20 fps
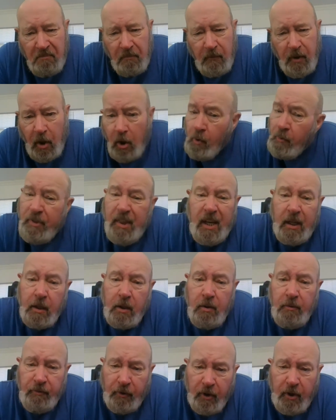Thank
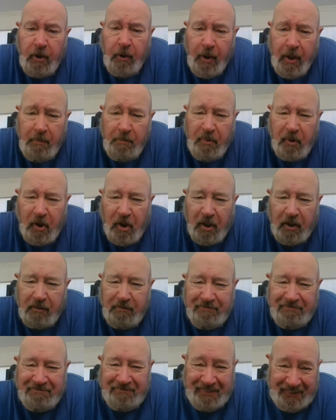you for your input.
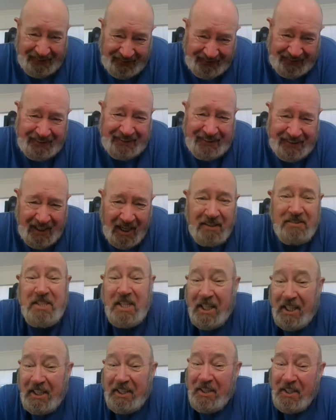I'll
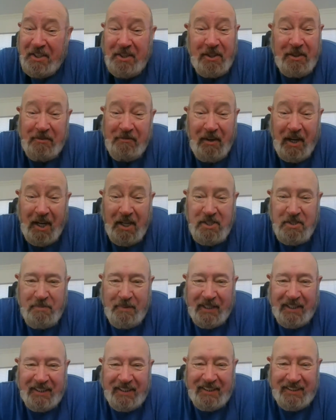take it under
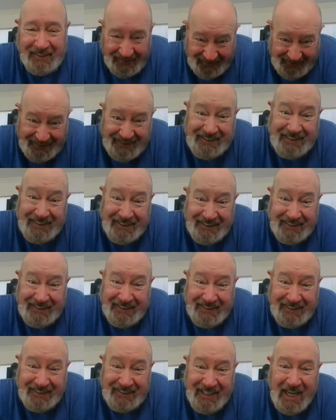advisement.
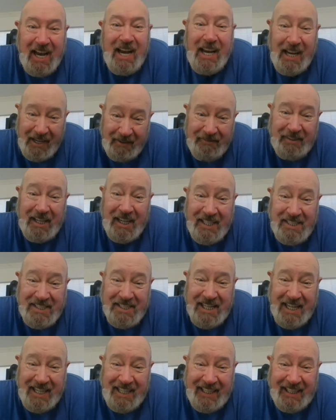Have a nice
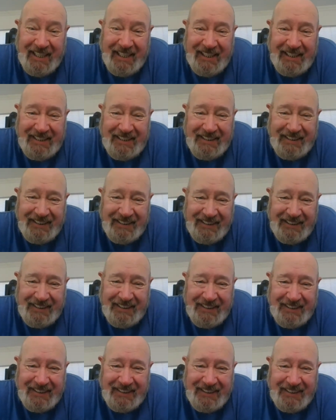day.
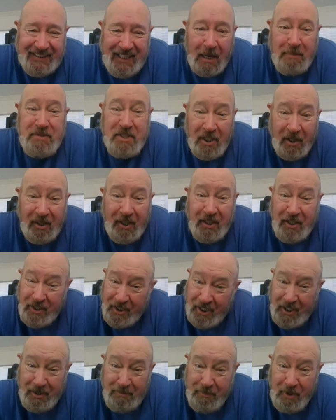I'm sorry, you
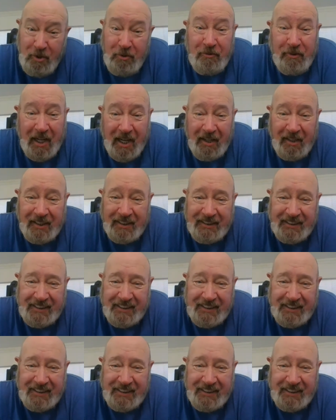need to move now.